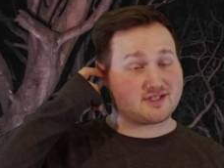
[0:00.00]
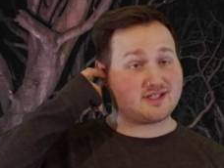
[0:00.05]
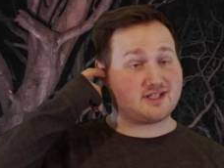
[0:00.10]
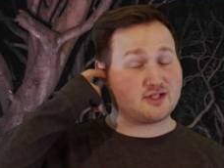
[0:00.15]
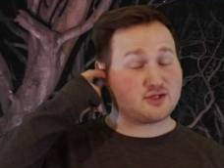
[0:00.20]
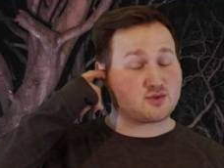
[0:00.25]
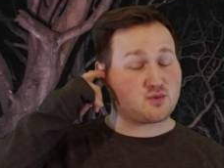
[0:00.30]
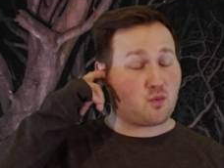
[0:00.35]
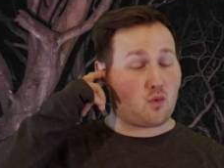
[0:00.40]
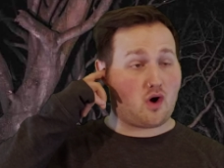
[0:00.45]

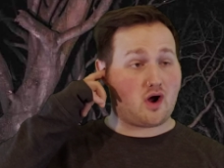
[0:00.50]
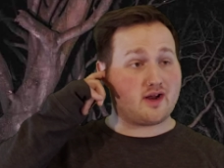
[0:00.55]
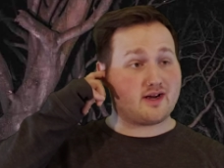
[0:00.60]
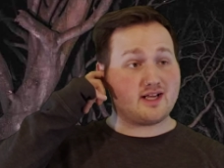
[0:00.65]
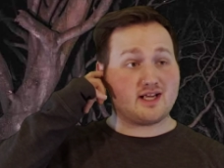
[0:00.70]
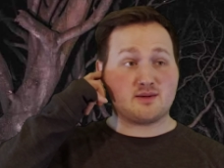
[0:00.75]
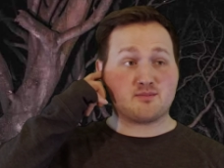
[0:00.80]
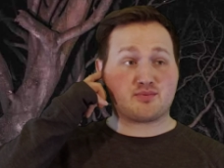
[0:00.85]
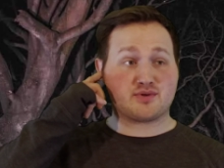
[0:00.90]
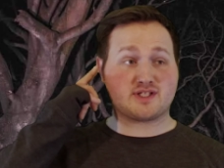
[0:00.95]
there's one
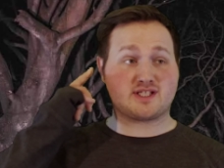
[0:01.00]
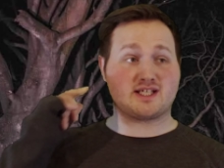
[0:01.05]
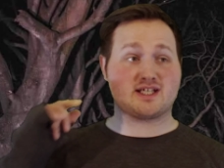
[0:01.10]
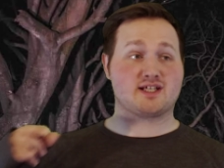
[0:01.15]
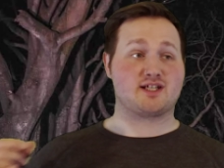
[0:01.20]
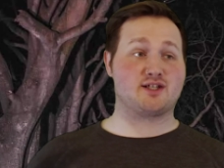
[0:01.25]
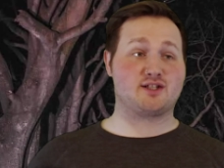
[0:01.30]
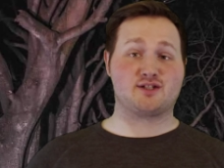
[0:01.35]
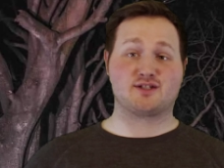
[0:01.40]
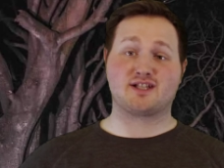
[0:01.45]
in
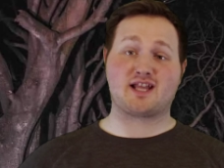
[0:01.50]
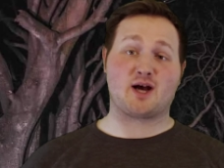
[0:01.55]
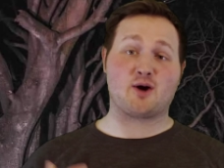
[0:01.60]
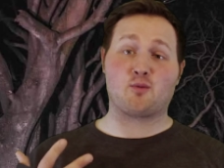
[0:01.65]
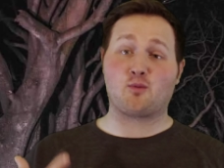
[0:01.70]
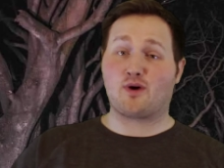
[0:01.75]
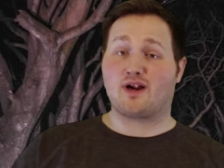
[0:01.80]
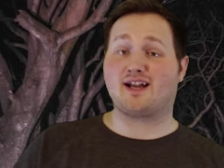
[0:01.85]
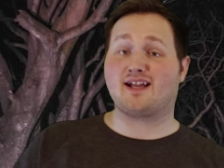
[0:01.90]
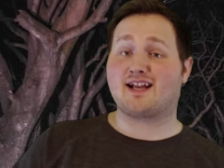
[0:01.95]
particular that
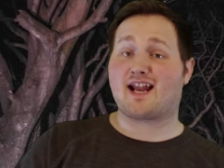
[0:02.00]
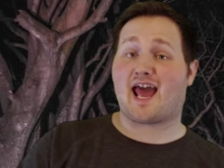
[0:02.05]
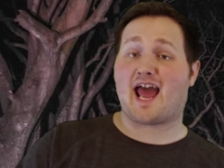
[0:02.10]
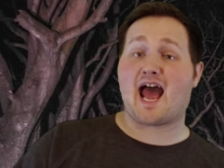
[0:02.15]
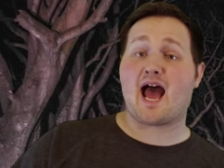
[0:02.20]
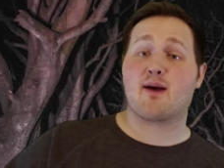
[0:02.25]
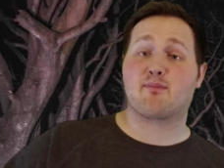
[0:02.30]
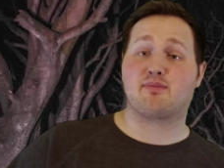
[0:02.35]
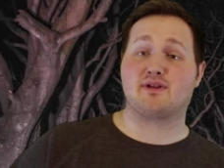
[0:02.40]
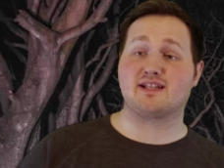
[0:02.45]
when it
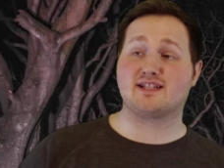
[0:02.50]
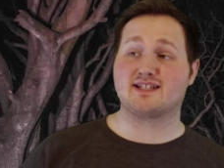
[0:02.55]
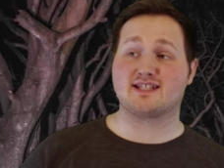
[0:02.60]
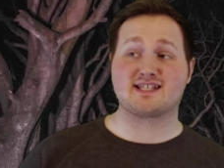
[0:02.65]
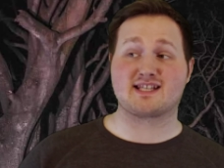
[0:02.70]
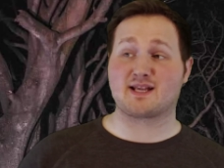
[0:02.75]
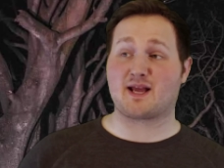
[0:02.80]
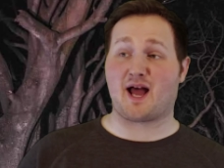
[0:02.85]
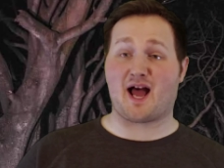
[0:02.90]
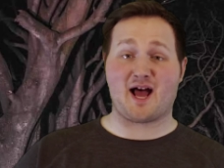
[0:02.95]
happens,
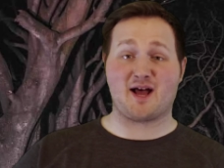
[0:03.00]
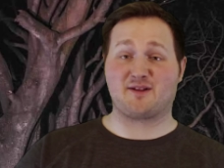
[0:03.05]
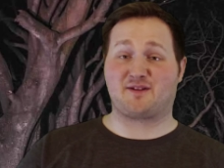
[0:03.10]
I,